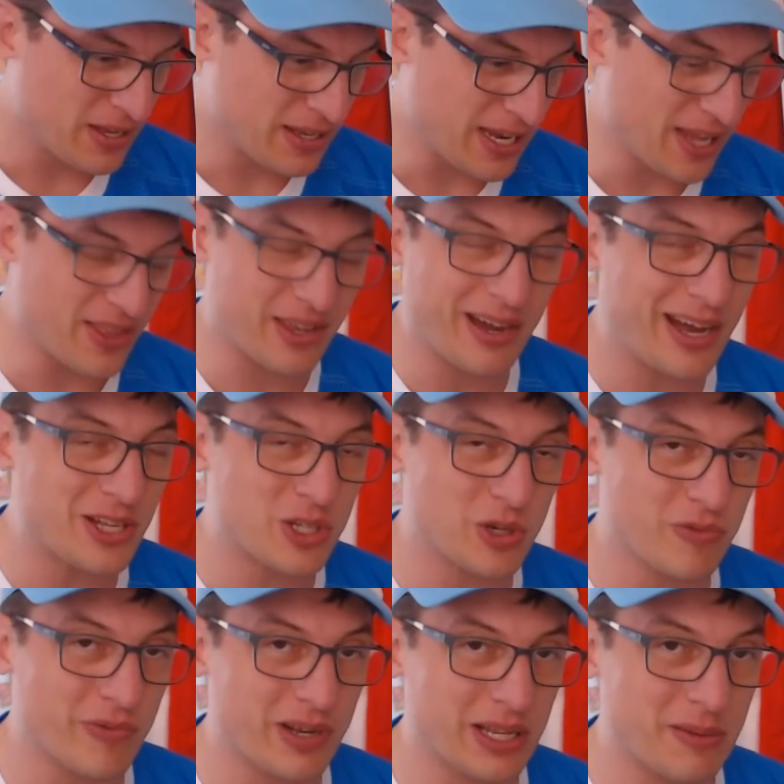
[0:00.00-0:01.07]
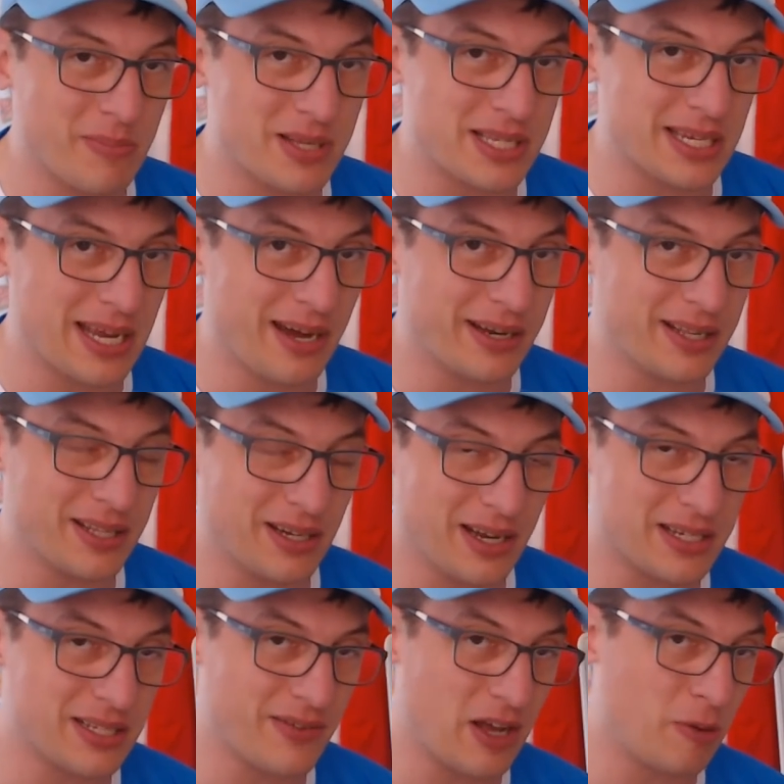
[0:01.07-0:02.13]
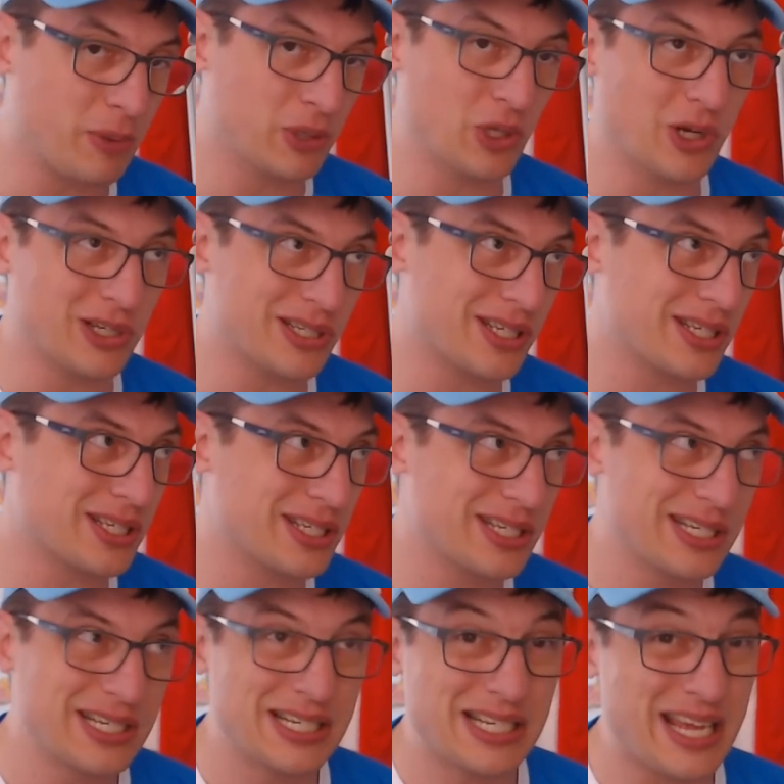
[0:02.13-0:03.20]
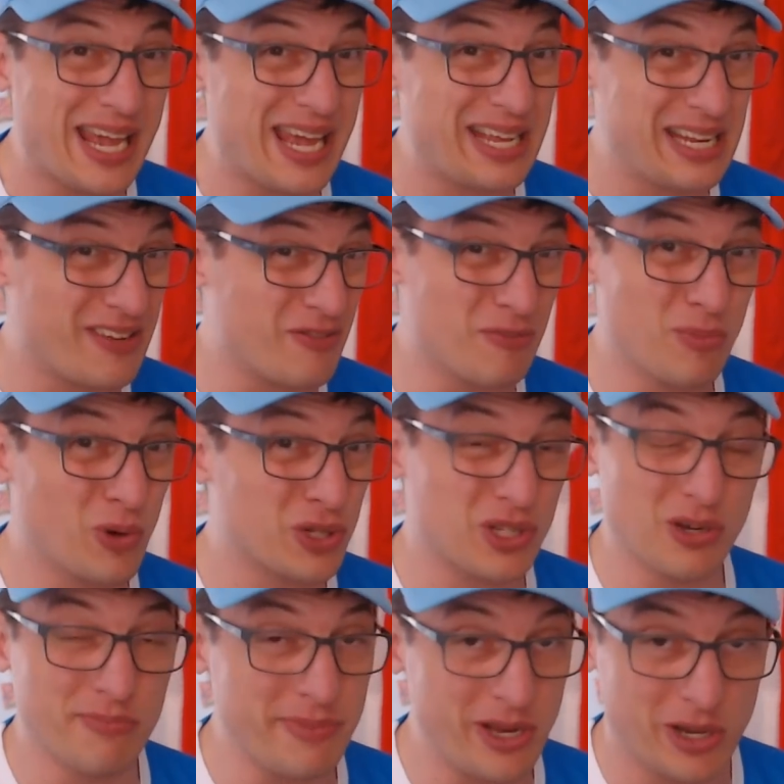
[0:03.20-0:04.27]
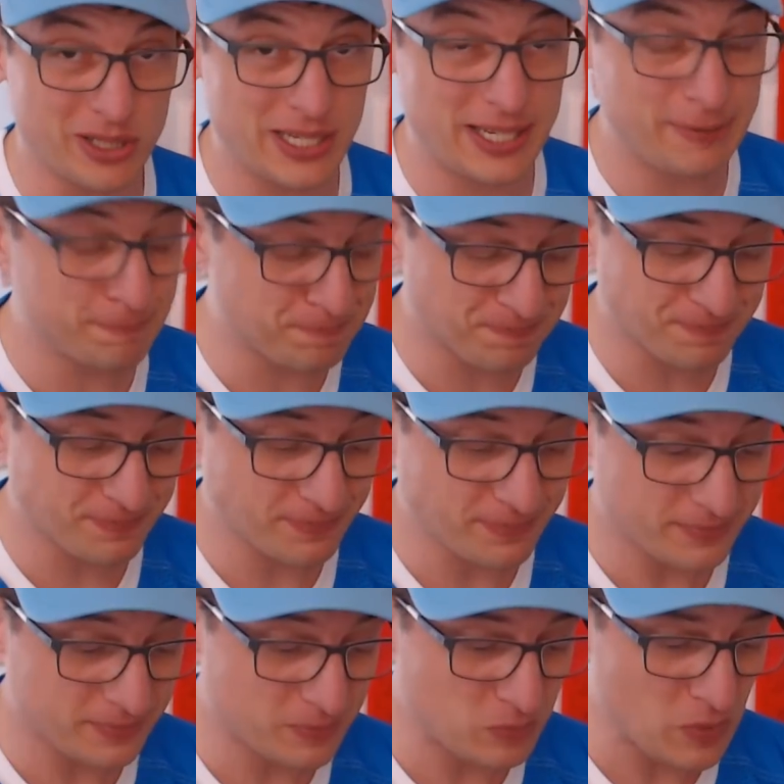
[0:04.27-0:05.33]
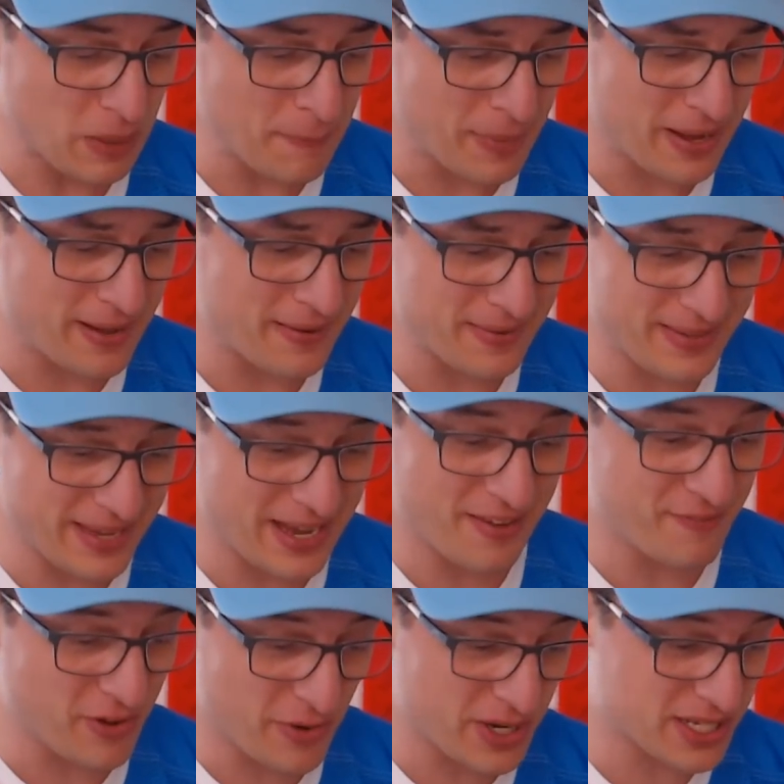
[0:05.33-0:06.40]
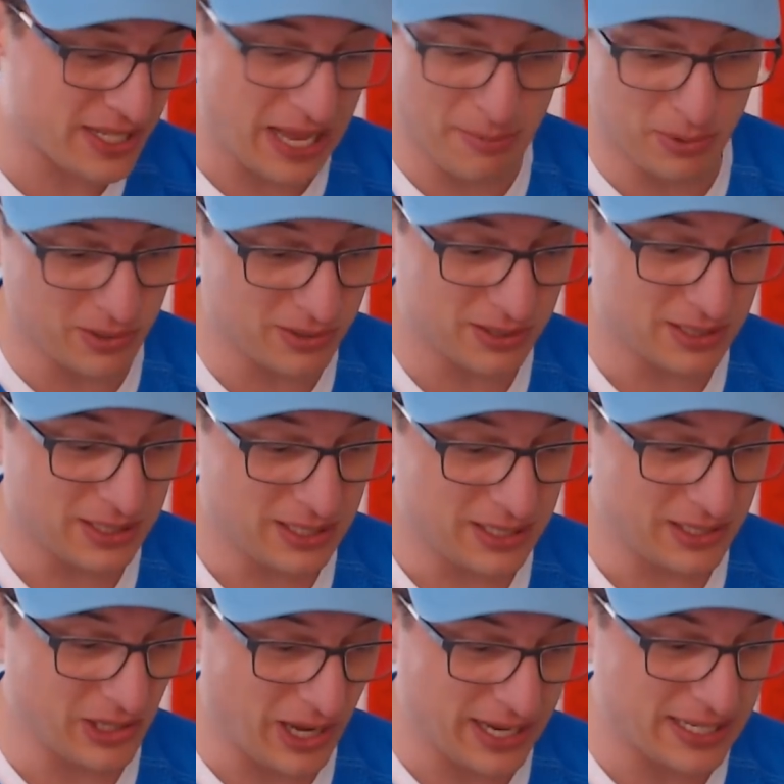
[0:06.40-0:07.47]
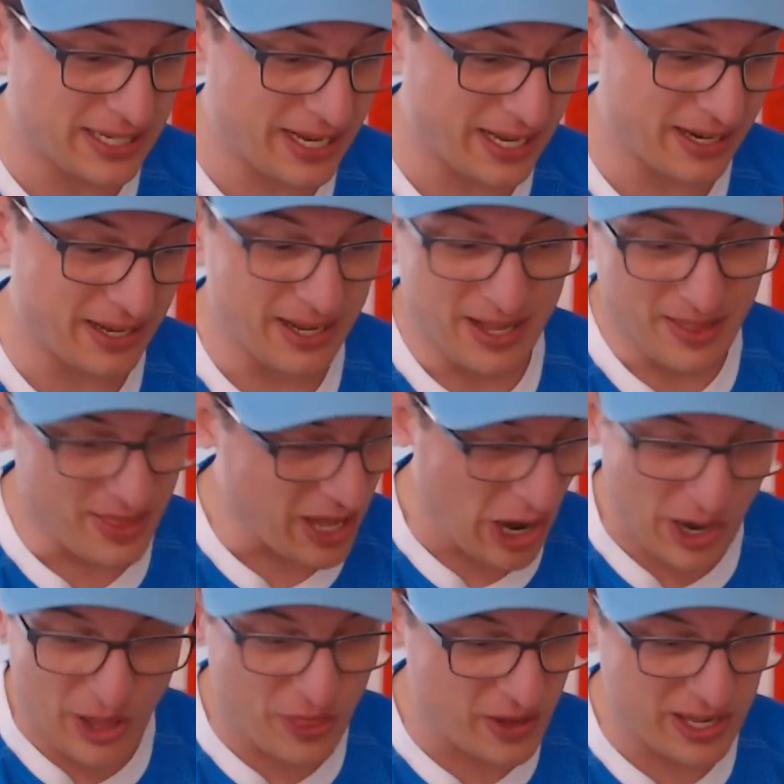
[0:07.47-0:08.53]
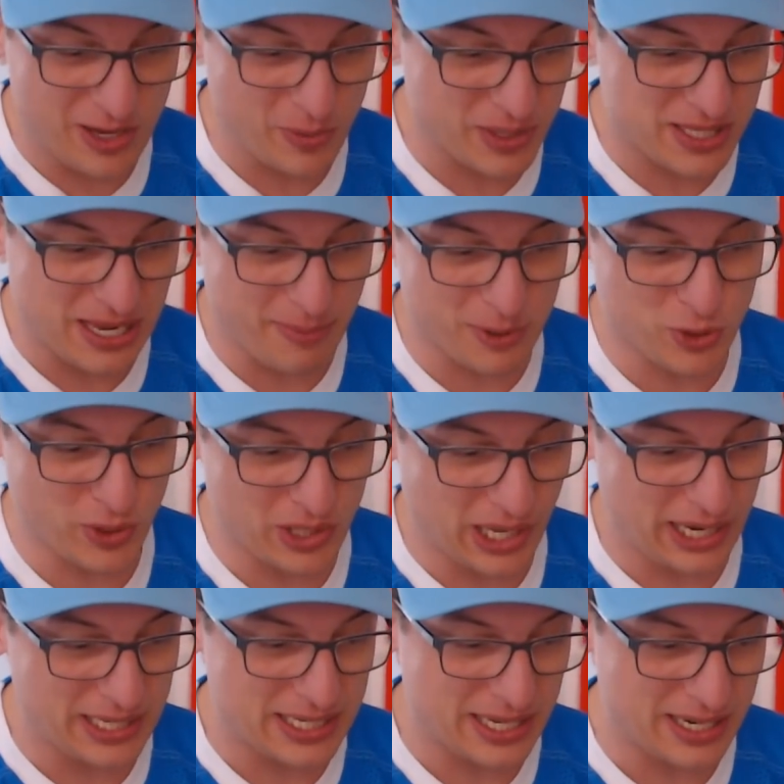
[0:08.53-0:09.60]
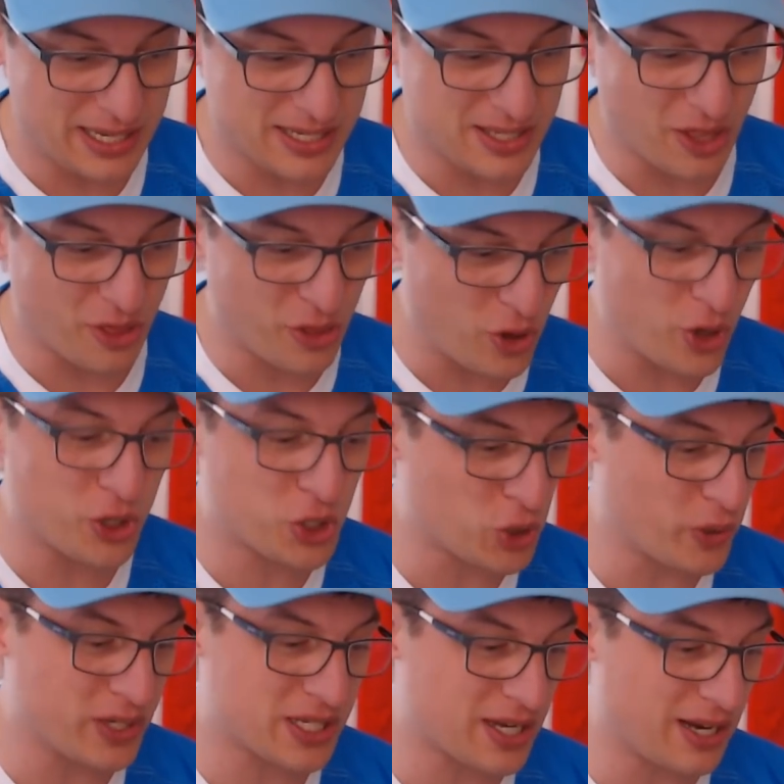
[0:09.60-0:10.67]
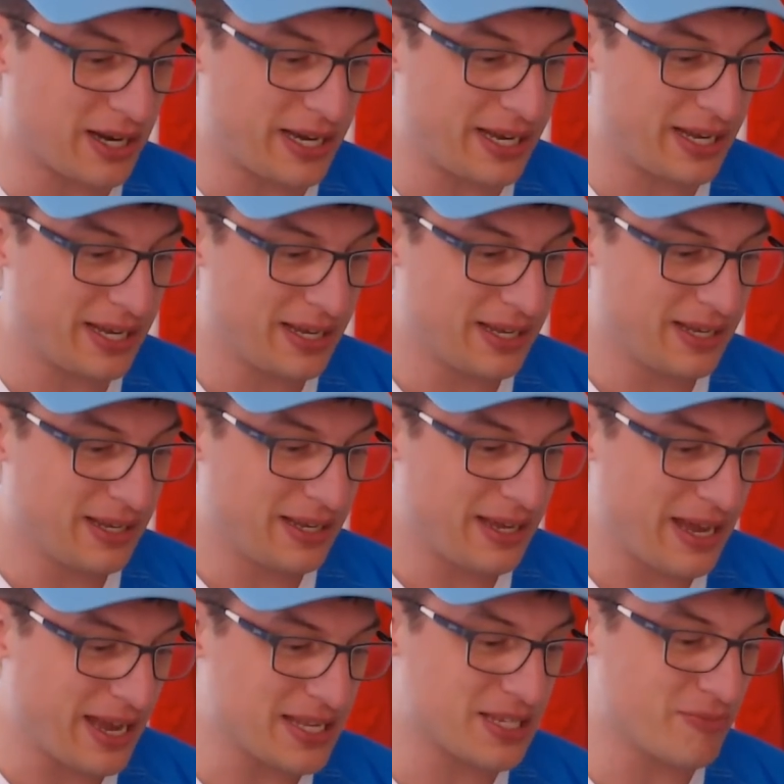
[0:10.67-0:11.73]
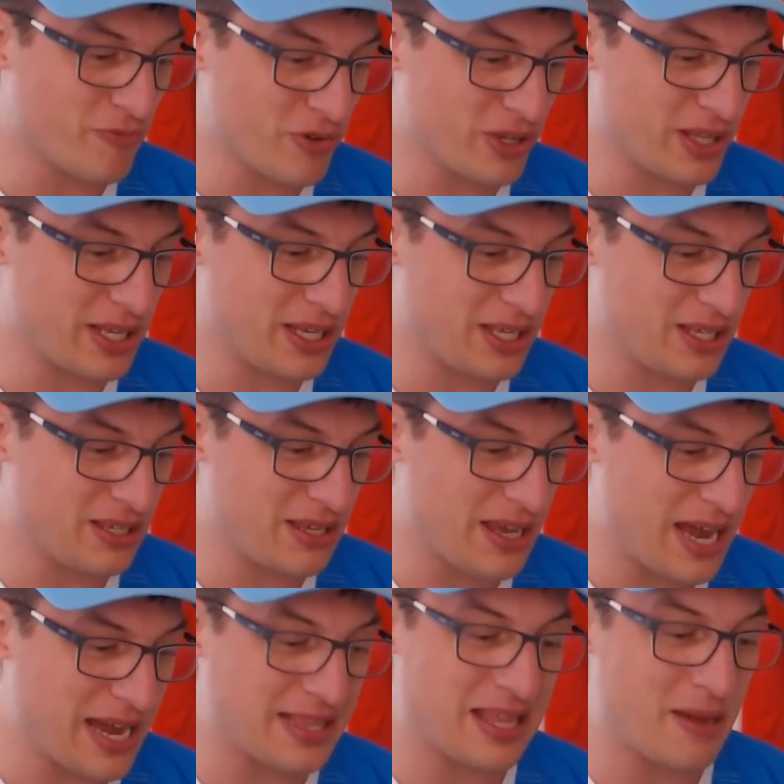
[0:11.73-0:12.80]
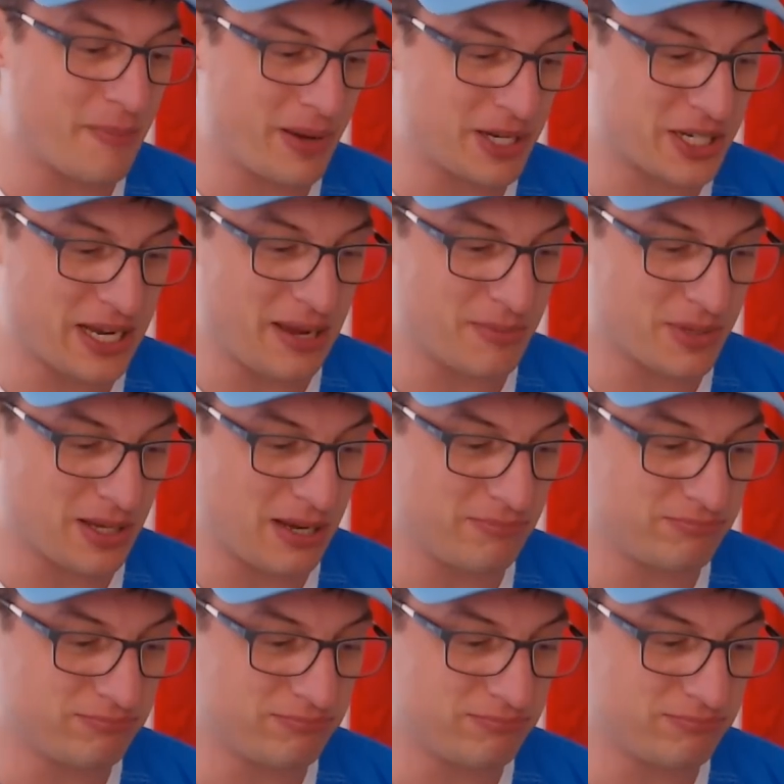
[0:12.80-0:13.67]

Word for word: yeah, the guys who are really missing out are the likes of Albanoz and even more so Miotti. But, yeah, very stable, nine ten. The only thing you would say between nine and ten is the third choice guy hasn't really had that much game time.